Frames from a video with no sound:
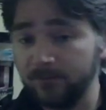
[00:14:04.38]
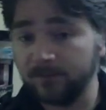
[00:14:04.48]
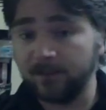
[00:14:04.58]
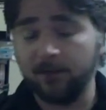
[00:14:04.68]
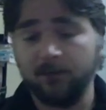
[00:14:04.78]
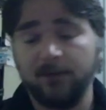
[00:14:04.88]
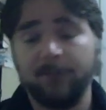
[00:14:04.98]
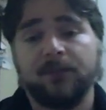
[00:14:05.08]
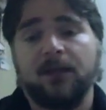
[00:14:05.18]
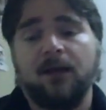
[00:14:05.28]
etc.,
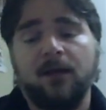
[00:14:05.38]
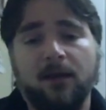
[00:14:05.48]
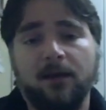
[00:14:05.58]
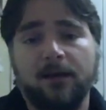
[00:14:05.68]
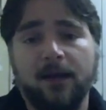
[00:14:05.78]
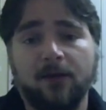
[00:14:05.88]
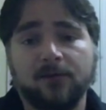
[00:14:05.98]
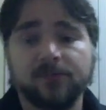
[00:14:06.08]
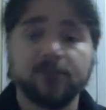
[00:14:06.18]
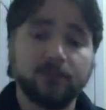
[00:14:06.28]
right? Now,
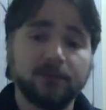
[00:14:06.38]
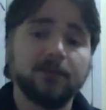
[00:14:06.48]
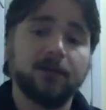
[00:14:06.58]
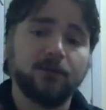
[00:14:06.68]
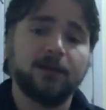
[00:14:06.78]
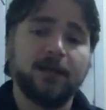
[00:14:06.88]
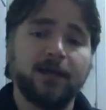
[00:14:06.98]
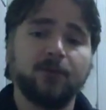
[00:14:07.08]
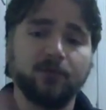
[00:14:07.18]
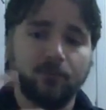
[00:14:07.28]
so,
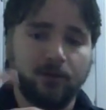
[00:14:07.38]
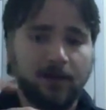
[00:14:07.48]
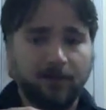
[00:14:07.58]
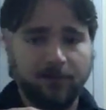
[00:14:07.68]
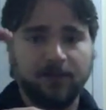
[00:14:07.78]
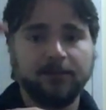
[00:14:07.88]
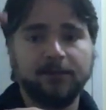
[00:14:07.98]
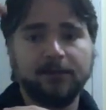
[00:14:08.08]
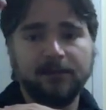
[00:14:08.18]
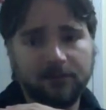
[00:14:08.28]
again, we're up a
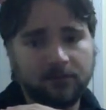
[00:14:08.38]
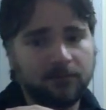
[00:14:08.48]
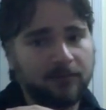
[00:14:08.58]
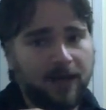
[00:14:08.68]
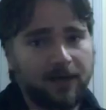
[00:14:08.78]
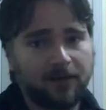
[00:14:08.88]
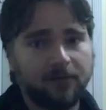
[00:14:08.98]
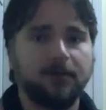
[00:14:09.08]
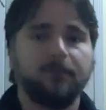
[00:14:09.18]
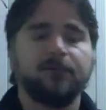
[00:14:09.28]
little
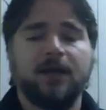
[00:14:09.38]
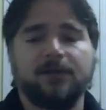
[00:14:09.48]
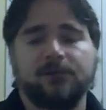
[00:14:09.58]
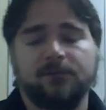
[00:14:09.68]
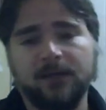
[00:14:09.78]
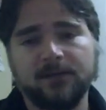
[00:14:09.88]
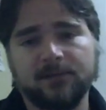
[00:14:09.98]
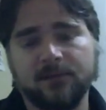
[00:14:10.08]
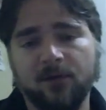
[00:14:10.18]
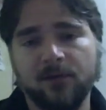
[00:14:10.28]
higher in abstraction, right?
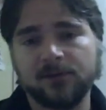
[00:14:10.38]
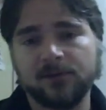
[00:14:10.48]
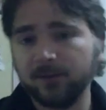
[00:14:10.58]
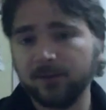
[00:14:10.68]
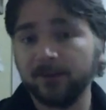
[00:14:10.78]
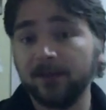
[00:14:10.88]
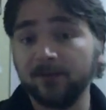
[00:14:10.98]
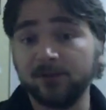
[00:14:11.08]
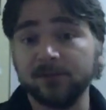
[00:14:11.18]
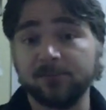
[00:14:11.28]
So interpreted
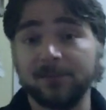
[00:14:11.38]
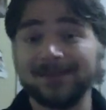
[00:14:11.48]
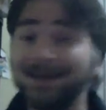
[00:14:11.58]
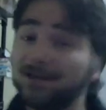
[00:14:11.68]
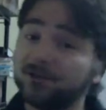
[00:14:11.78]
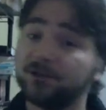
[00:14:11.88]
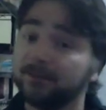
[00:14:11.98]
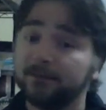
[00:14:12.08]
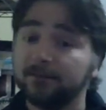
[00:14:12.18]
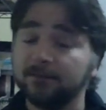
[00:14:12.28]
languages
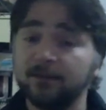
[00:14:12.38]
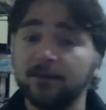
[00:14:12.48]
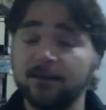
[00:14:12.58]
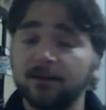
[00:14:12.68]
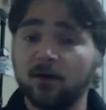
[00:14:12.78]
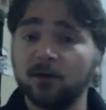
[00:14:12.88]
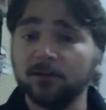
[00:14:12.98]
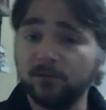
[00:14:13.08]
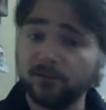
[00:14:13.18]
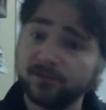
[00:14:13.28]
potentially are a
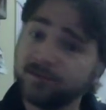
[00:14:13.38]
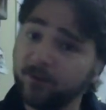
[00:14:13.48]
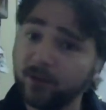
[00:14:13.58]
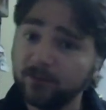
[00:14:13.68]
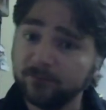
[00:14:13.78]
little slower,